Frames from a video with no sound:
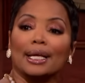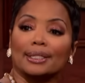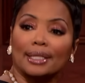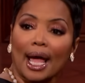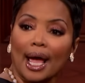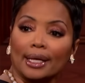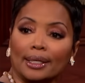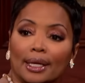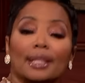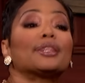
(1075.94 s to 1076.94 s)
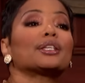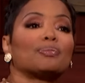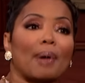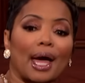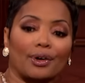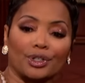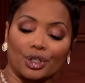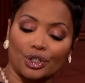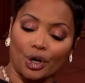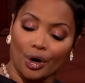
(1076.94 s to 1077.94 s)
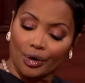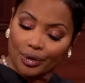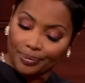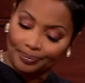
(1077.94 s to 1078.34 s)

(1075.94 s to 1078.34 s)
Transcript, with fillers: is that? This matter is adjourned.